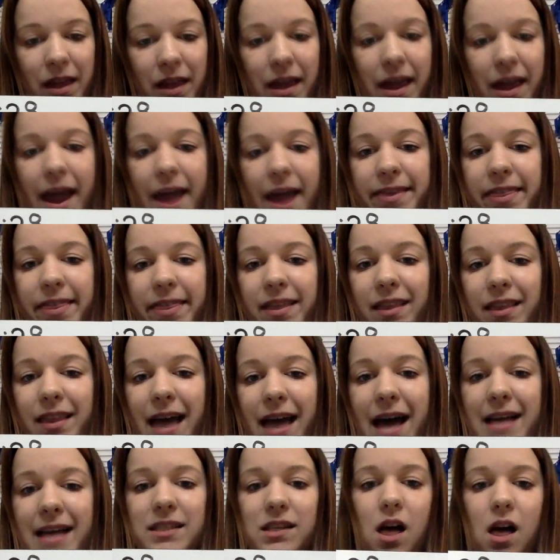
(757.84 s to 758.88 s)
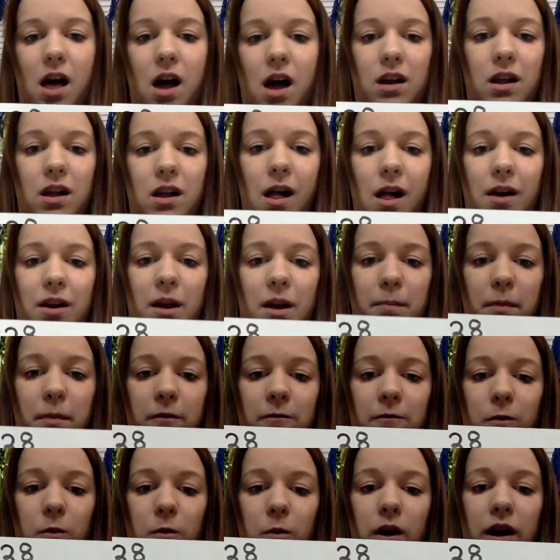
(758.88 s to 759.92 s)
And then the last clock, clock
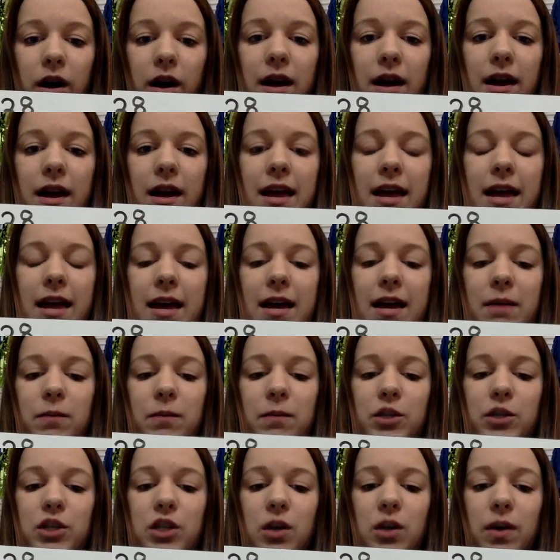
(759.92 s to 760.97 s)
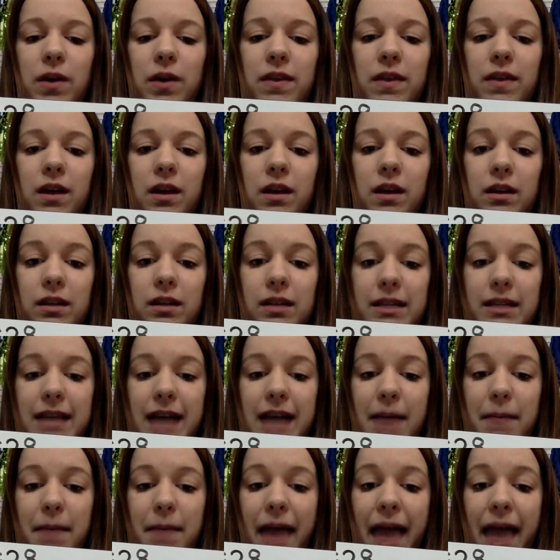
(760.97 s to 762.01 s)
number 4, was showing the
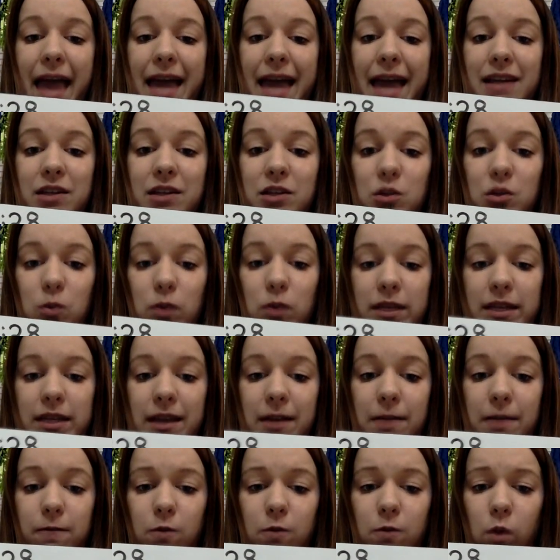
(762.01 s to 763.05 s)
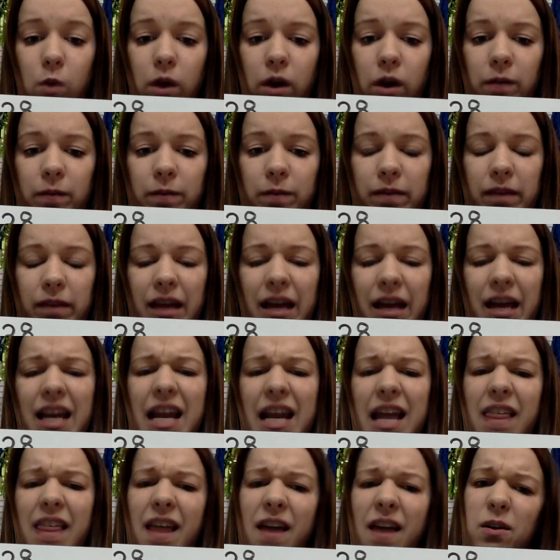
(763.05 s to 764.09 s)
time 8:24.
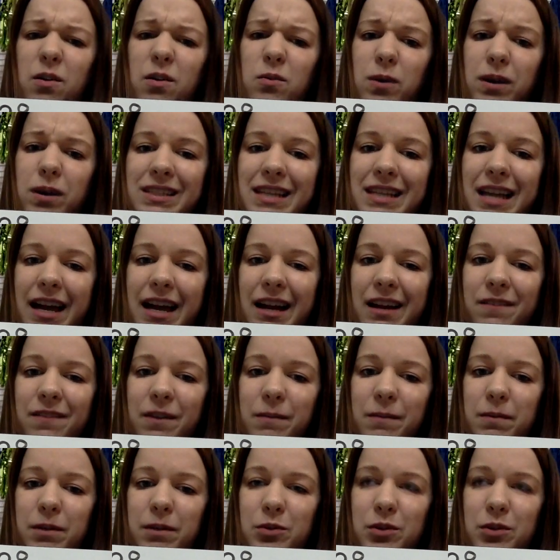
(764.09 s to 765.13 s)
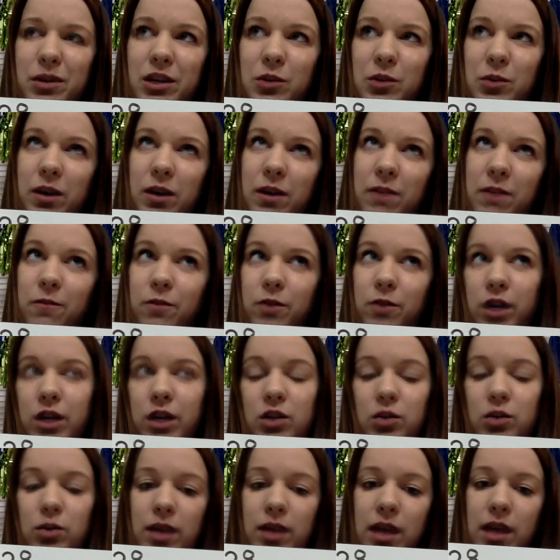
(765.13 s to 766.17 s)
Now that one was kind of in between 24 and
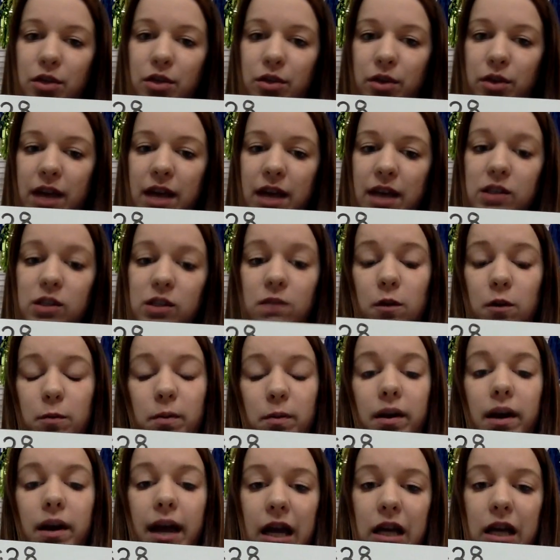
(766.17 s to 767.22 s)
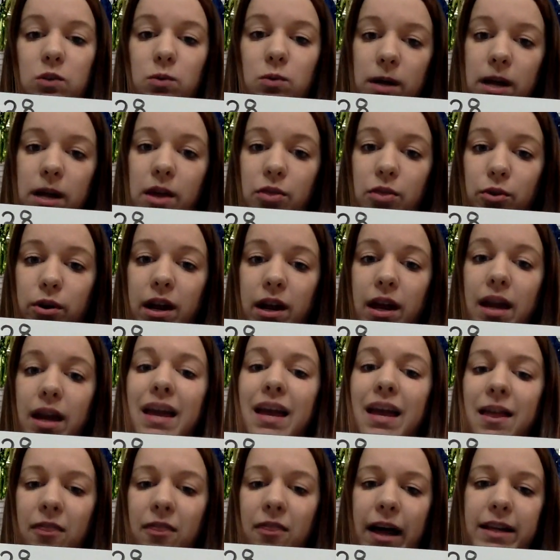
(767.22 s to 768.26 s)
23, so if you put 8:23,
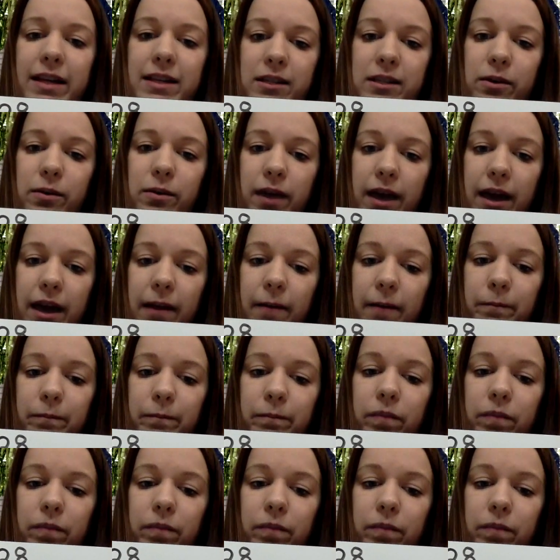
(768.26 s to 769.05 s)
that's okay.